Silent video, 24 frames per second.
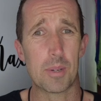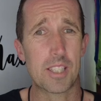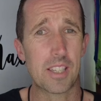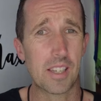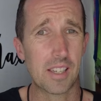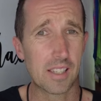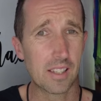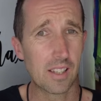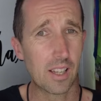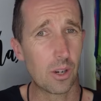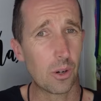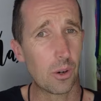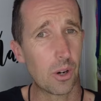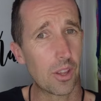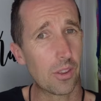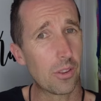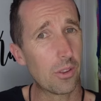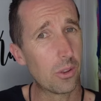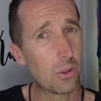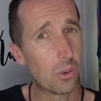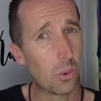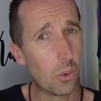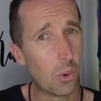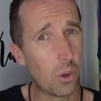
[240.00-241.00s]
particular who I
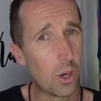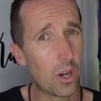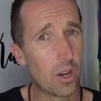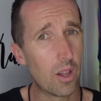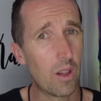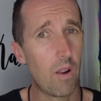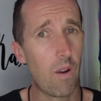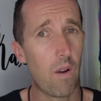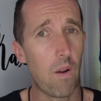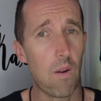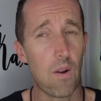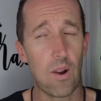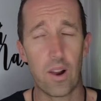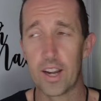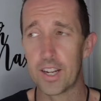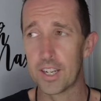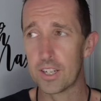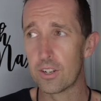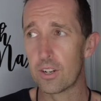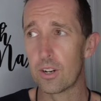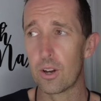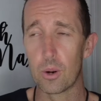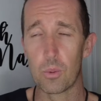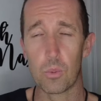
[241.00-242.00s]
thought, I
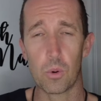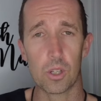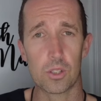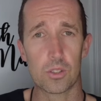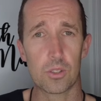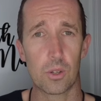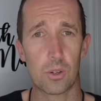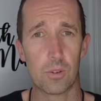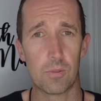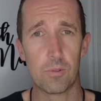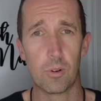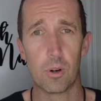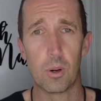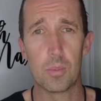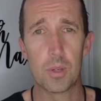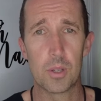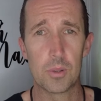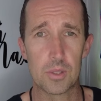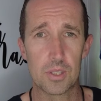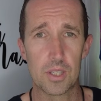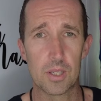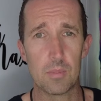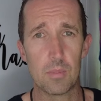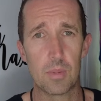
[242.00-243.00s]
didn't know what sort of form he
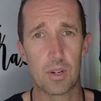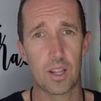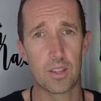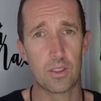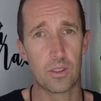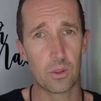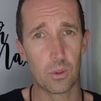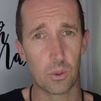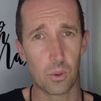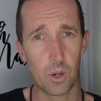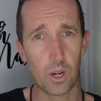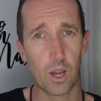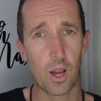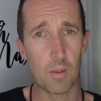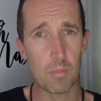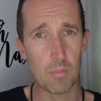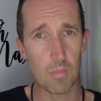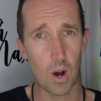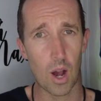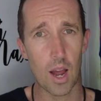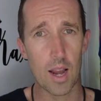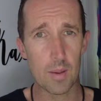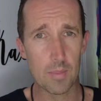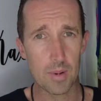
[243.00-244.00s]
was in, but I thought I
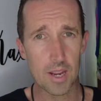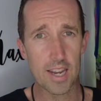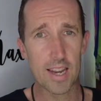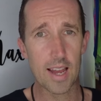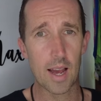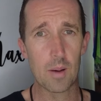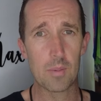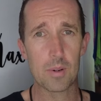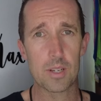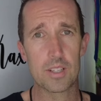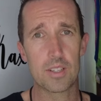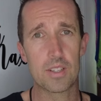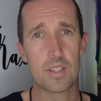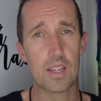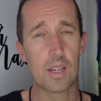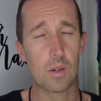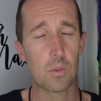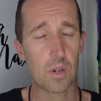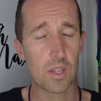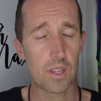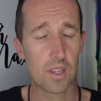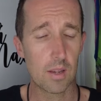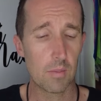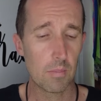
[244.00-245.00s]
might have been able to
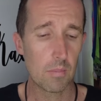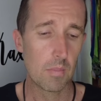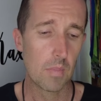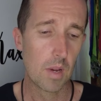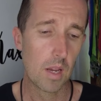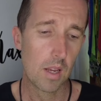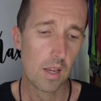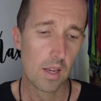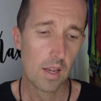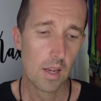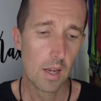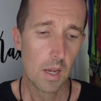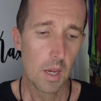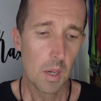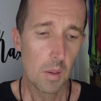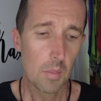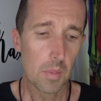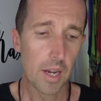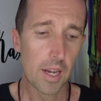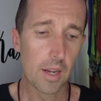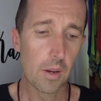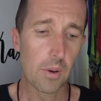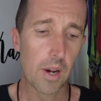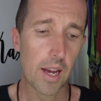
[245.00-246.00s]
stick with him.
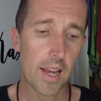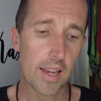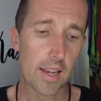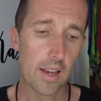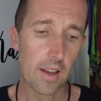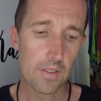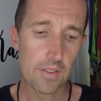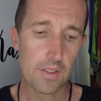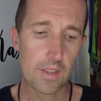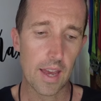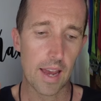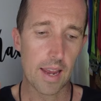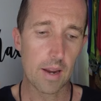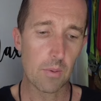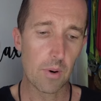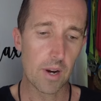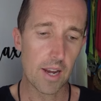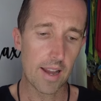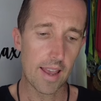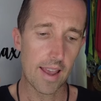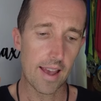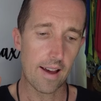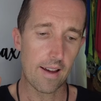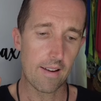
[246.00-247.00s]
But anyway, they
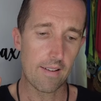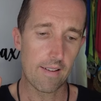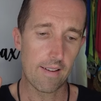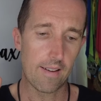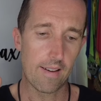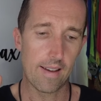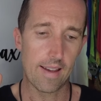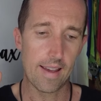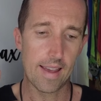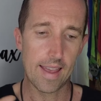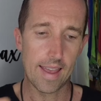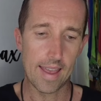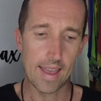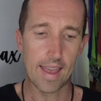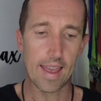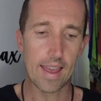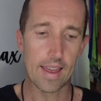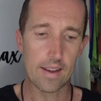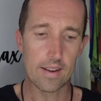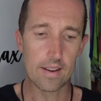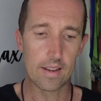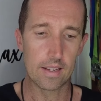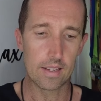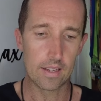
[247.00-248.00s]
went out
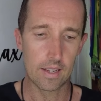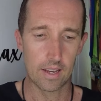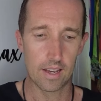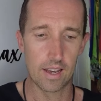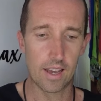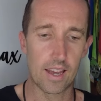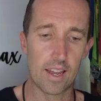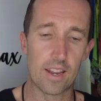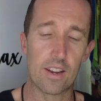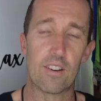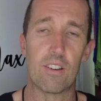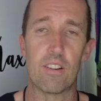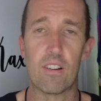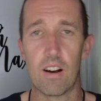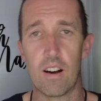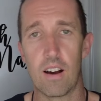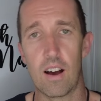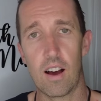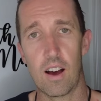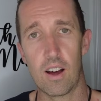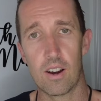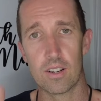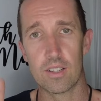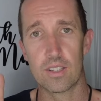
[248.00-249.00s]
ahead and
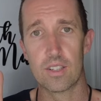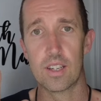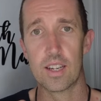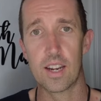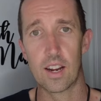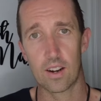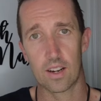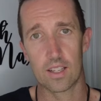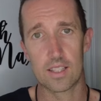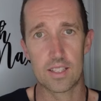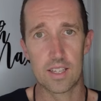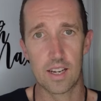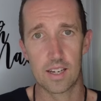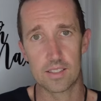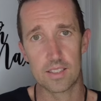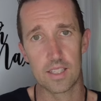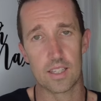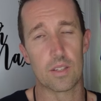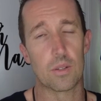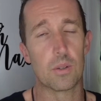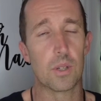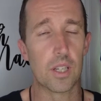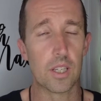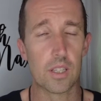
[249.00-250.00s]
honestly I got sucked
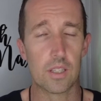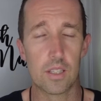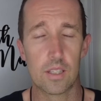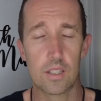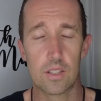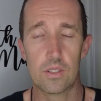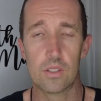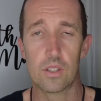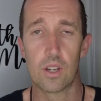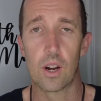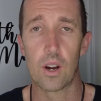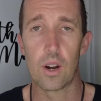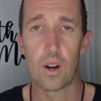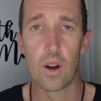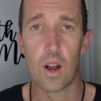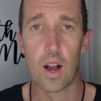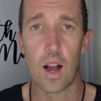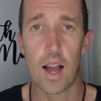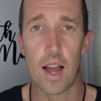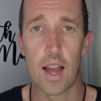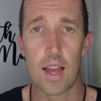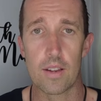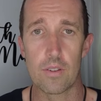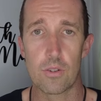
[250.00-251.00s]
into it. So
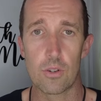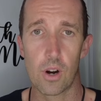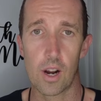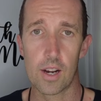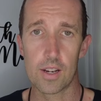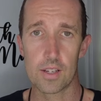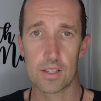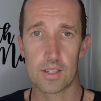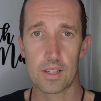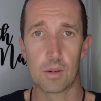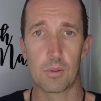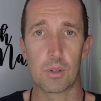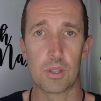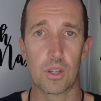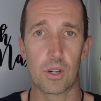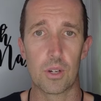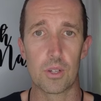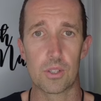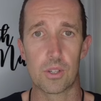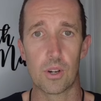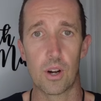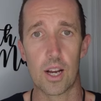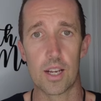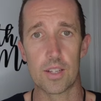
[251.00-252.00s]
I tried to stick with
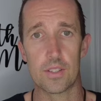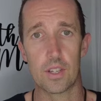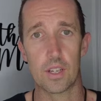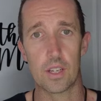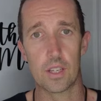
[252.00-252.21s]
those guys